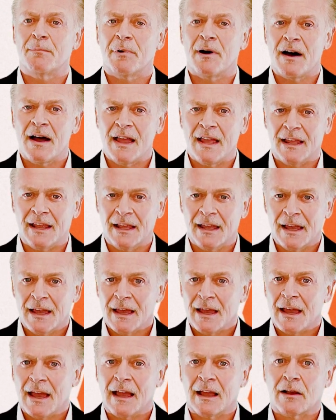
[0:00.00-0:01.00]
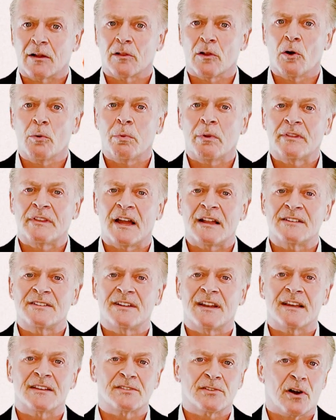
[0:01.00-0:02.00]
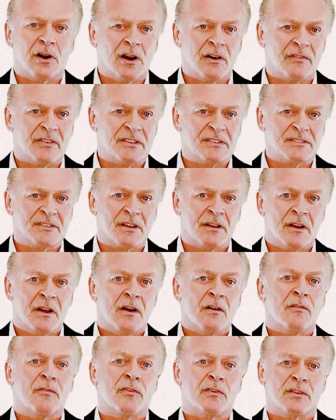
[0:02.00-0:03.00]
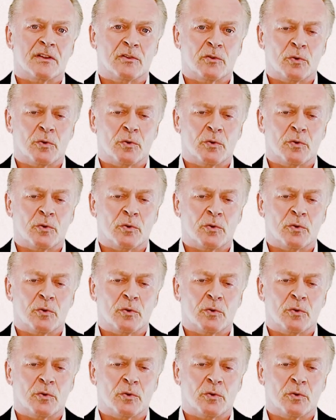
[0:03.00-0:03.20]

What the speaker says: buying and global Dungeness harvest for the